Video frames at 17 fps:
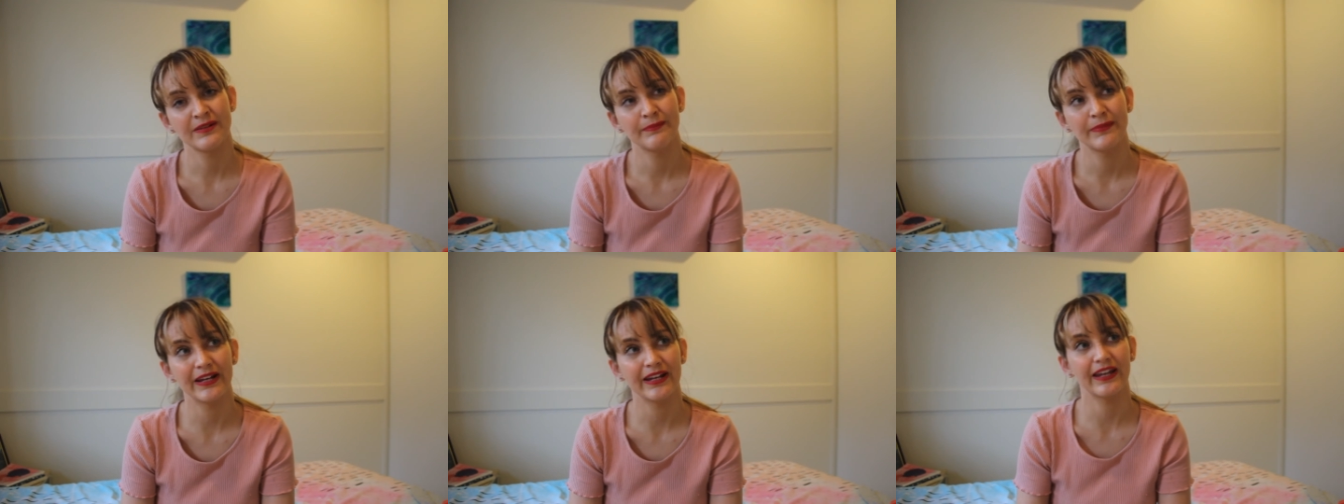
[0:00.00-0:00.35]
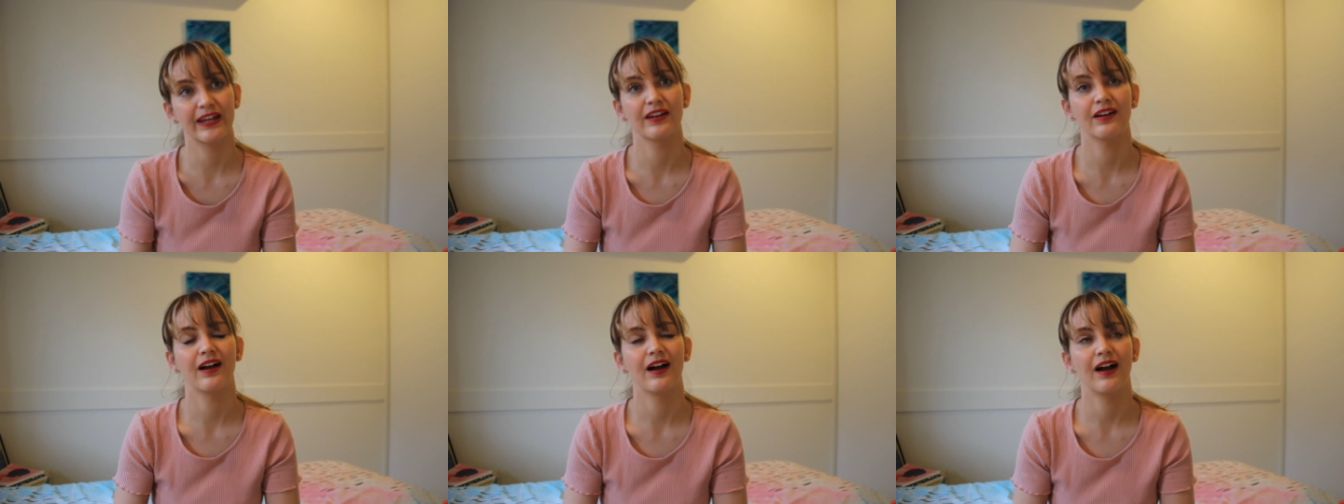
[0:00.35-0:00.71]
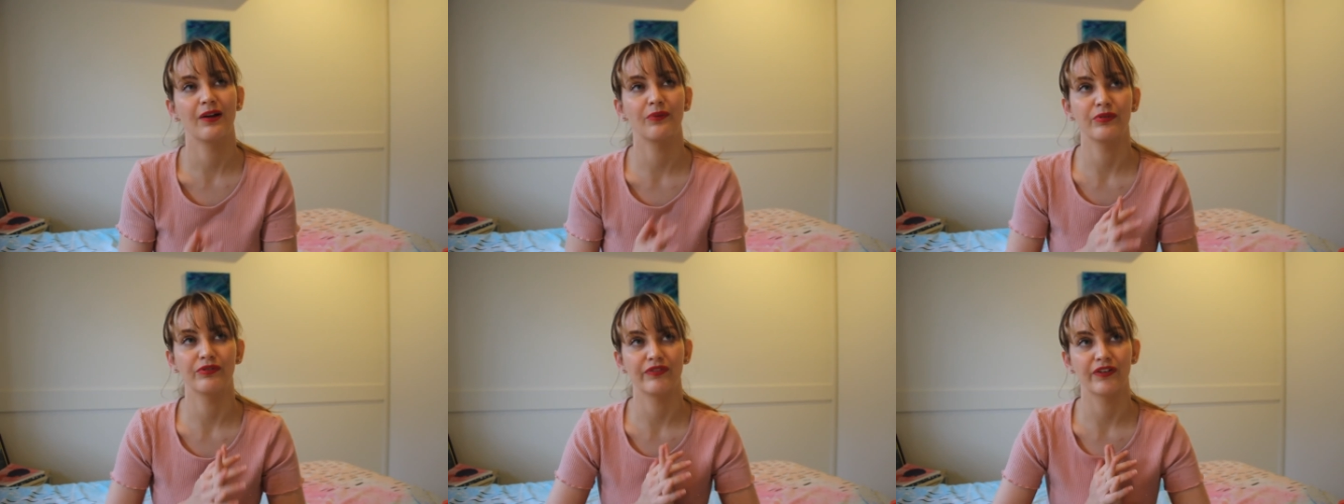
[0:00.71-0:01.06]
but again I
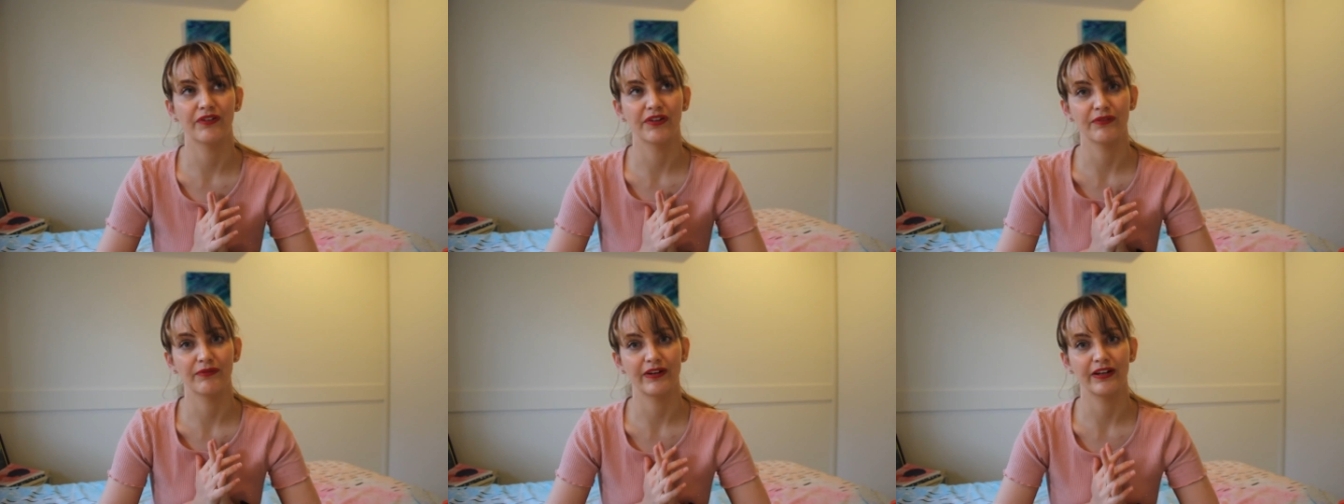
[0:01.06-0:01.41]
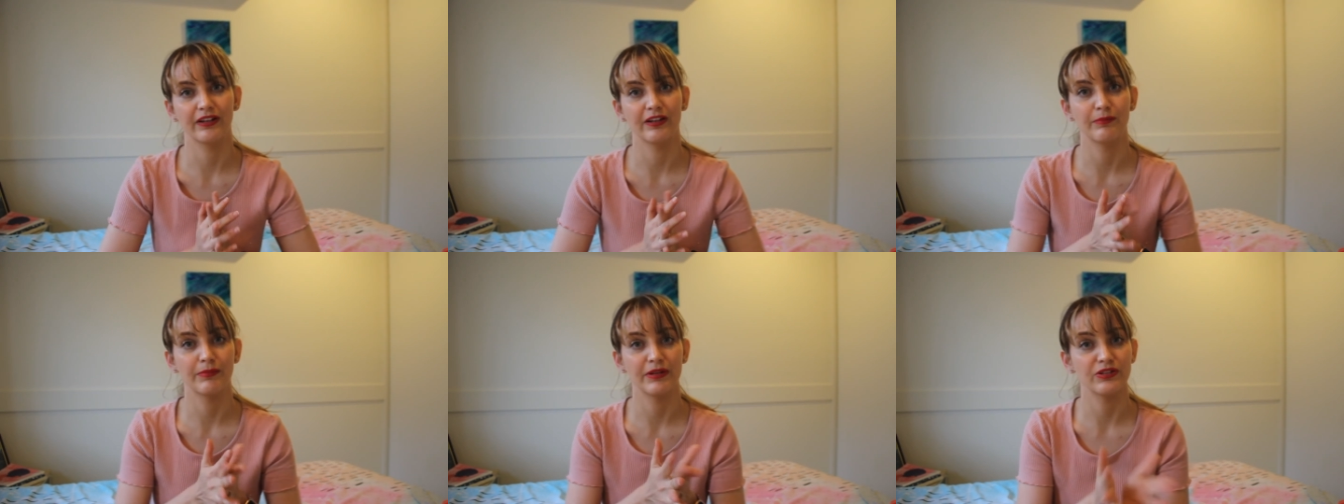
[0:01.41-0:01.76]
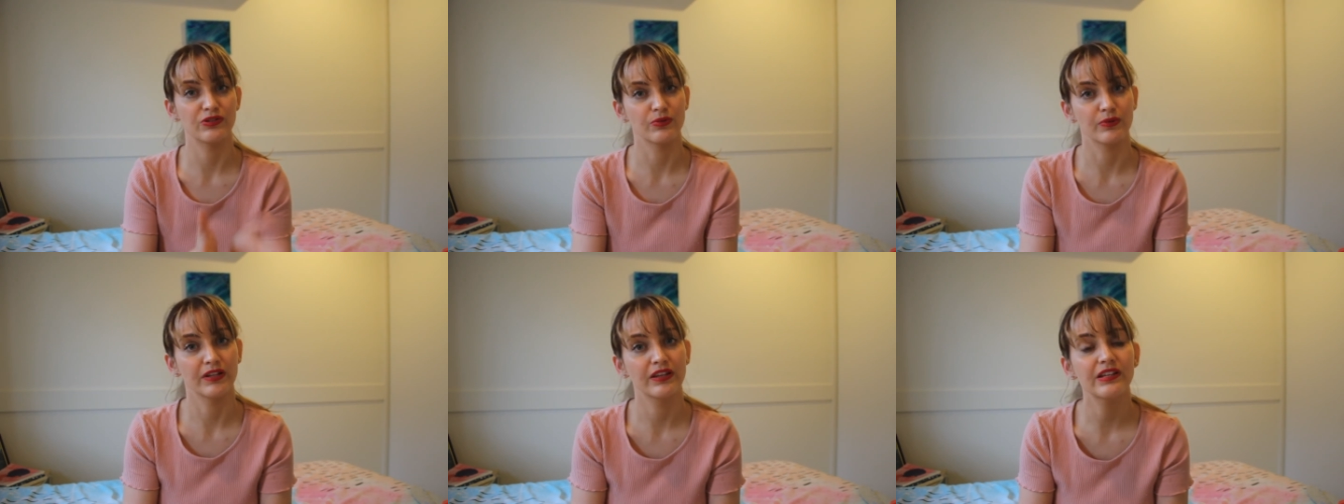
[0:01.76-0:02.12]
would very rarely be
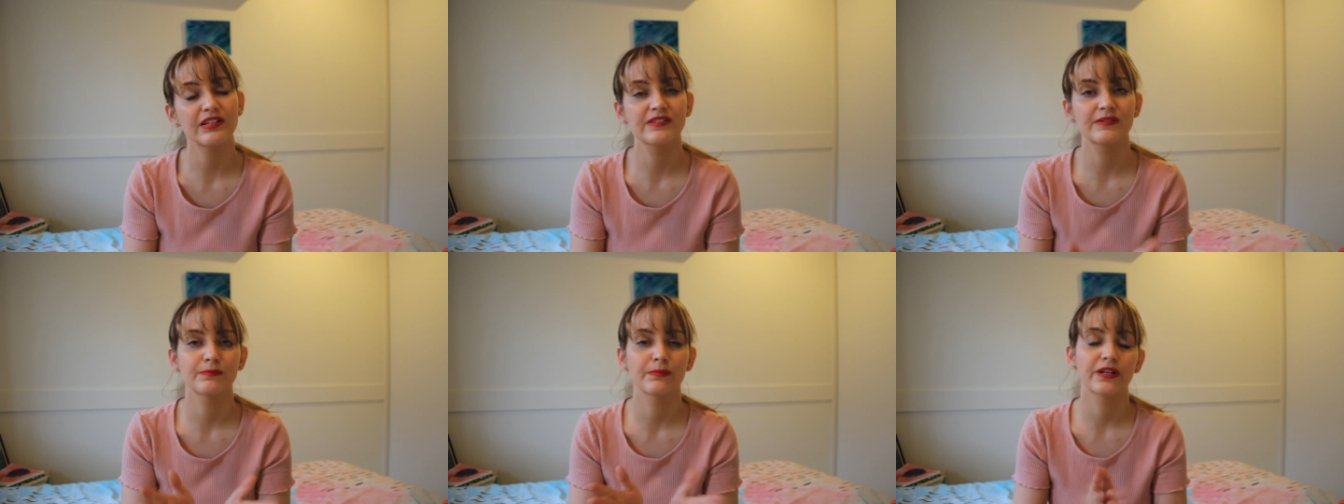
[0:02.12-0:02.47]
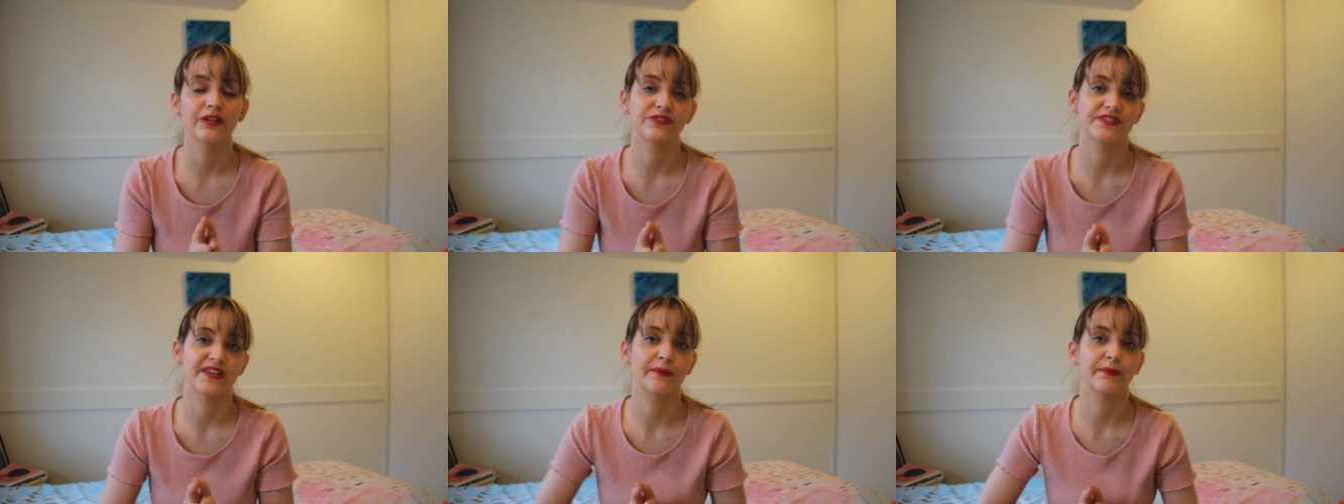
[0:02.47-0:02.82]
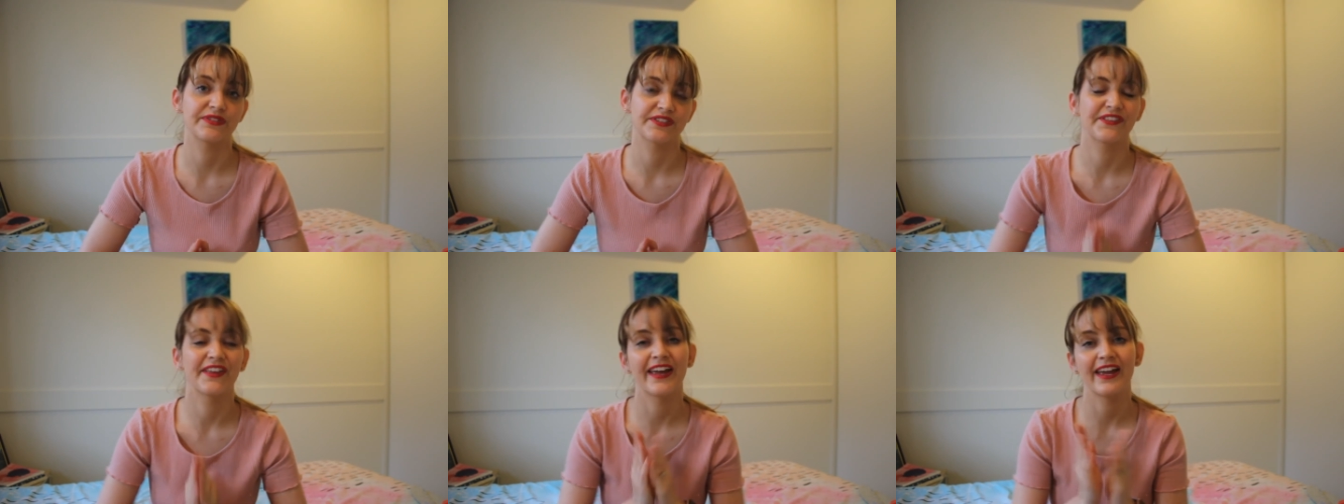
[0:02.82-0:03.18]
doing this because that
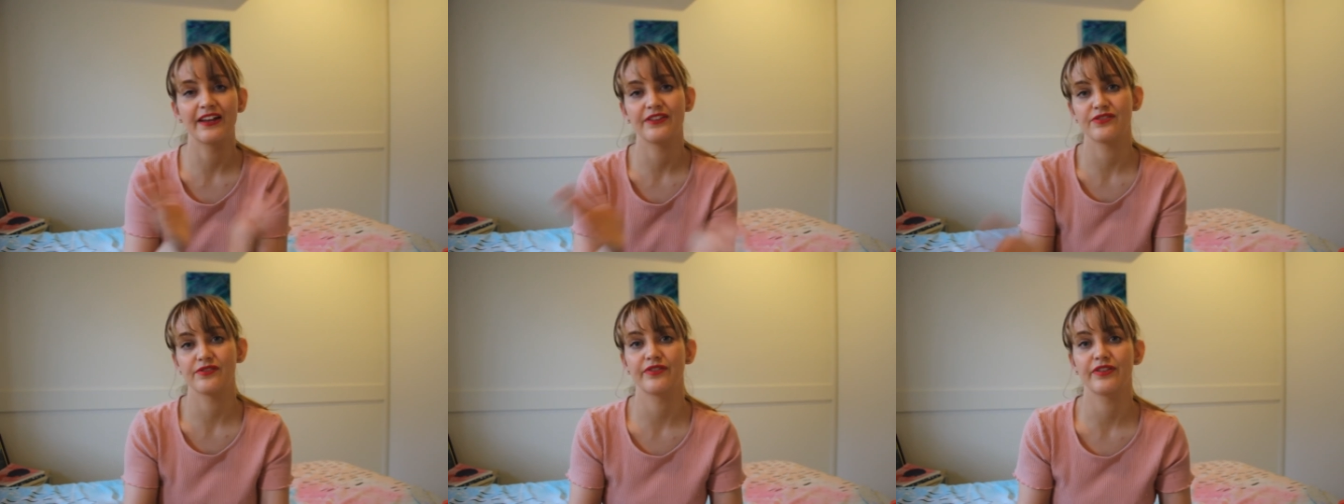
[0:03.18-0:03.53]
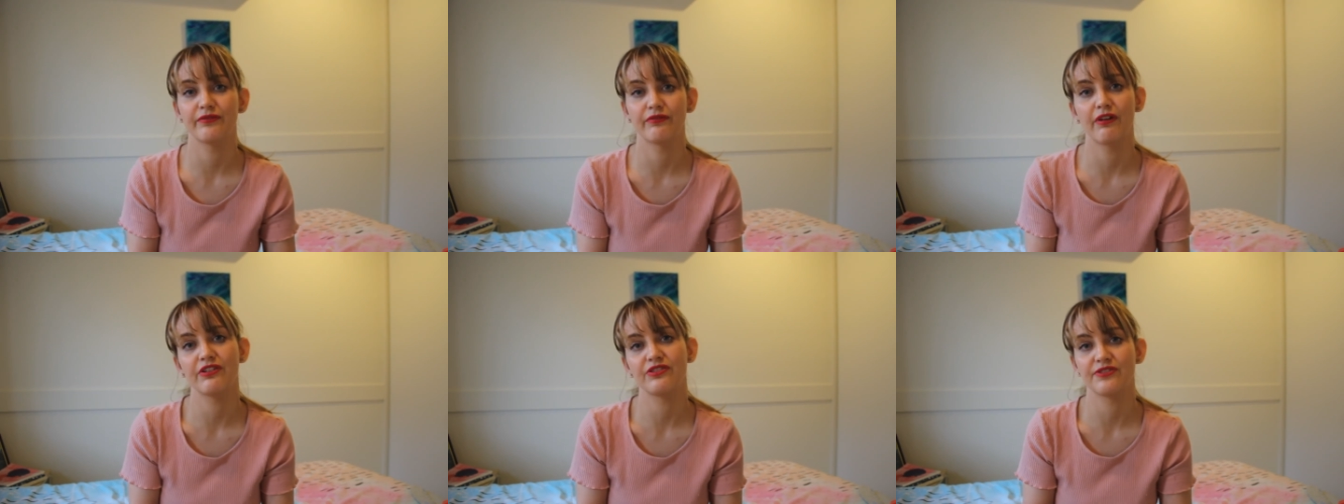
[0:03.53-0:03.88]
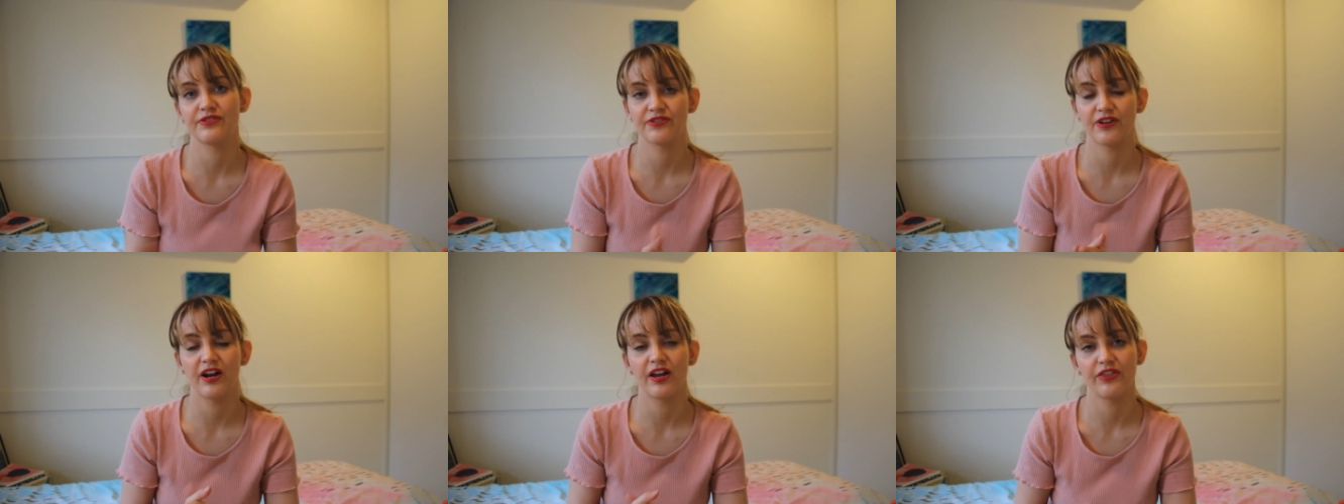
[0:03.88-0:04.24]
was in the hands of the
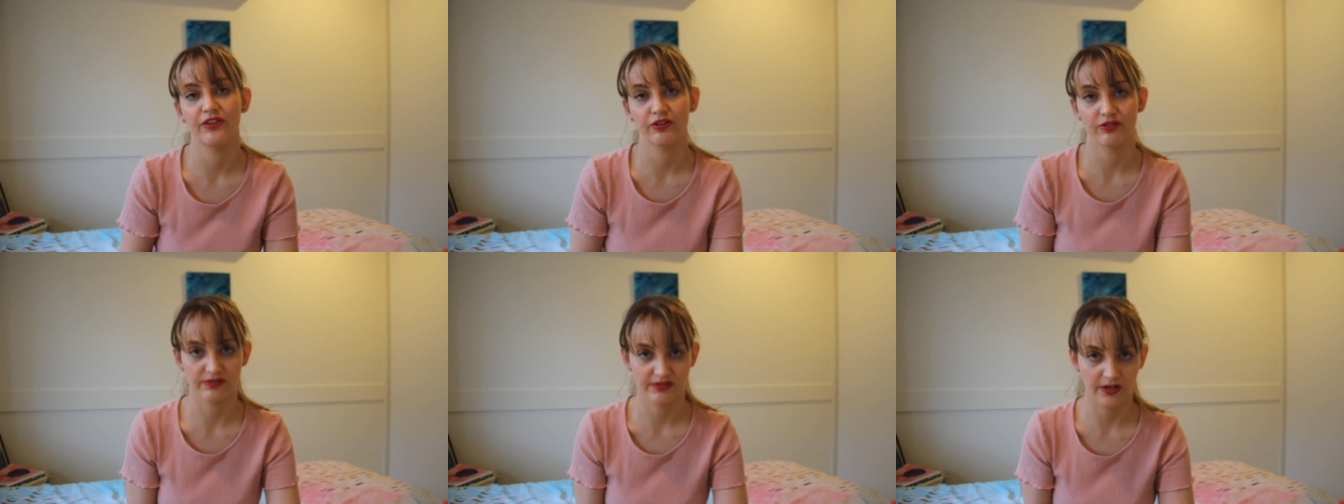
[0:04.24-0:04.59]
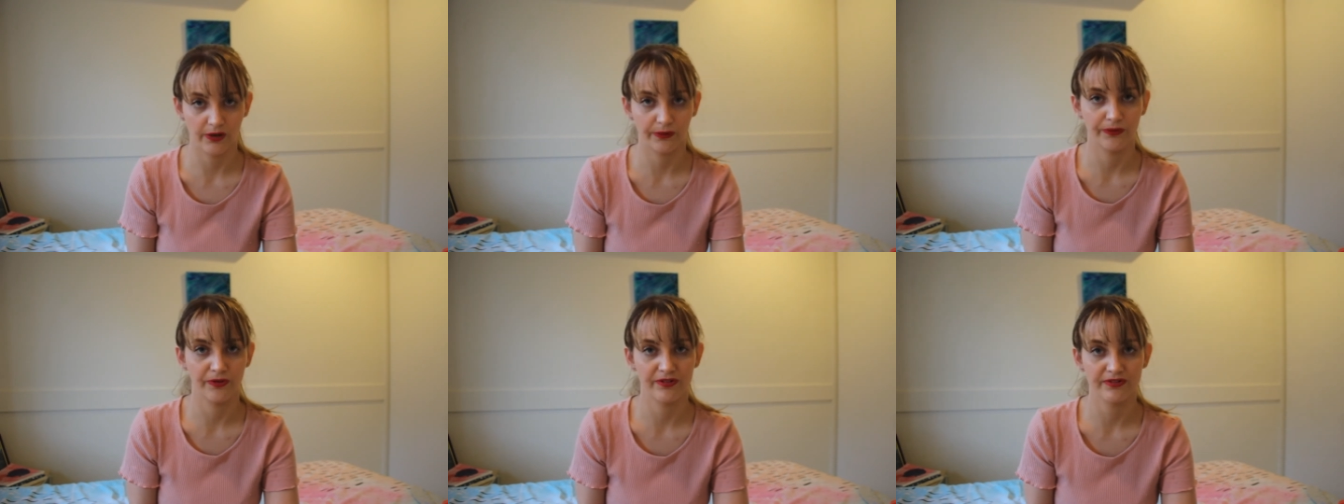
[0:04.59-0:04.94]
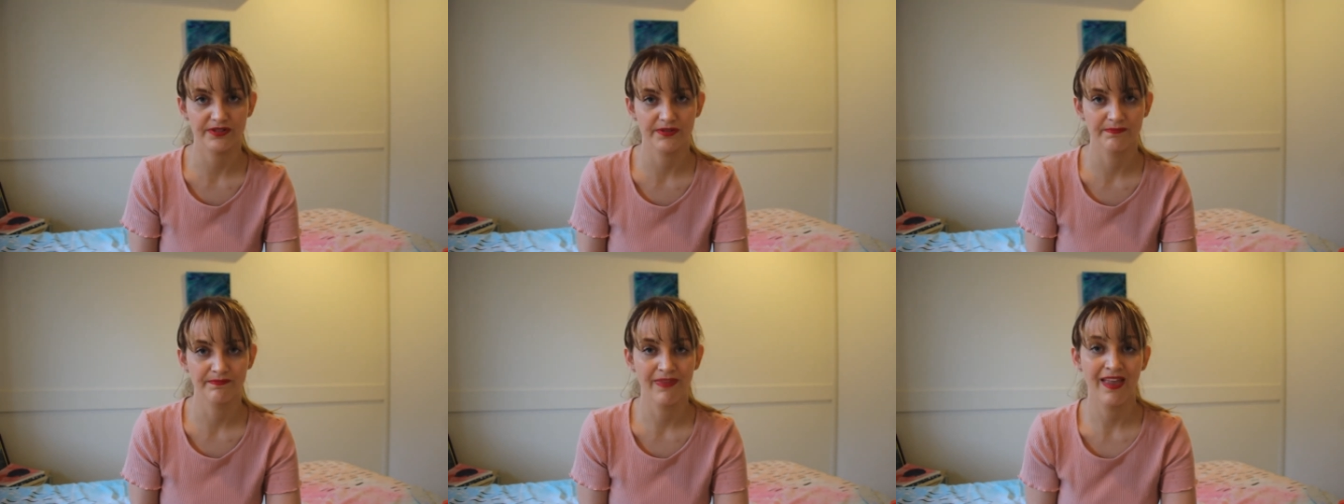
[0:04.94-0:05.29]
registrar and the consultant.